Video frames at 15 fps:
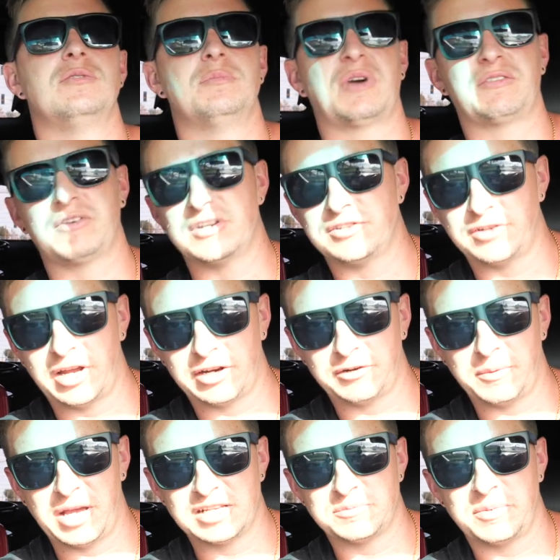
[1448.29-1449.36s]
are
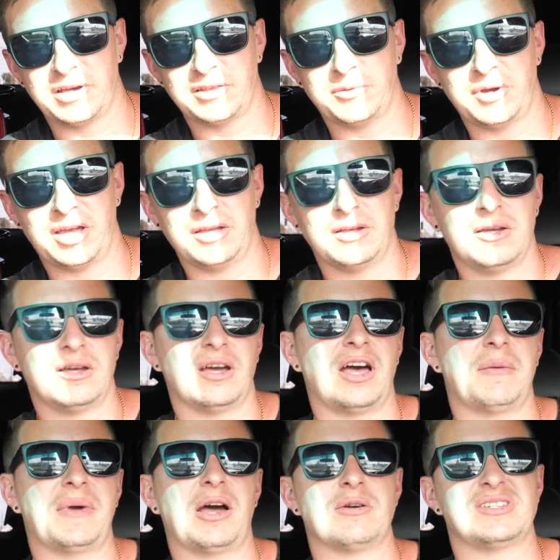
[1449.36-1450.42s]
acrobats, by the way,
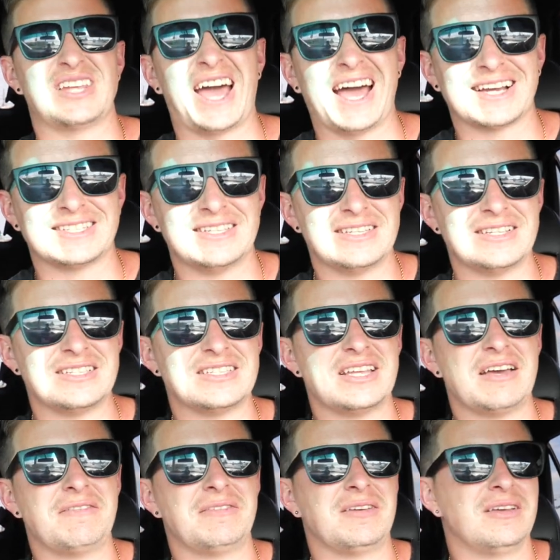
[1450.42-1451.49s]
about taxes and
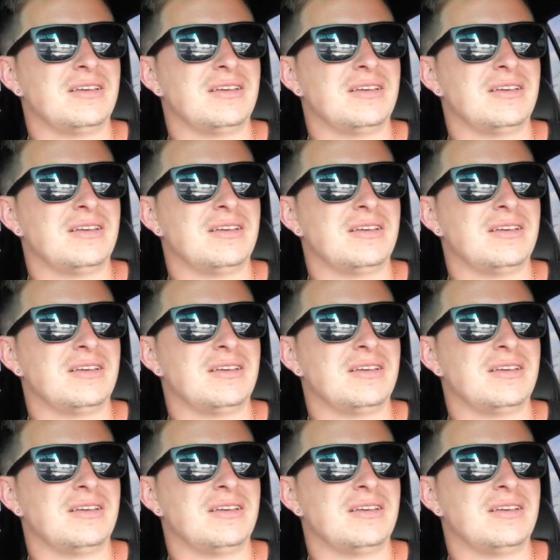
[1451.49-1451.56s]
stuff,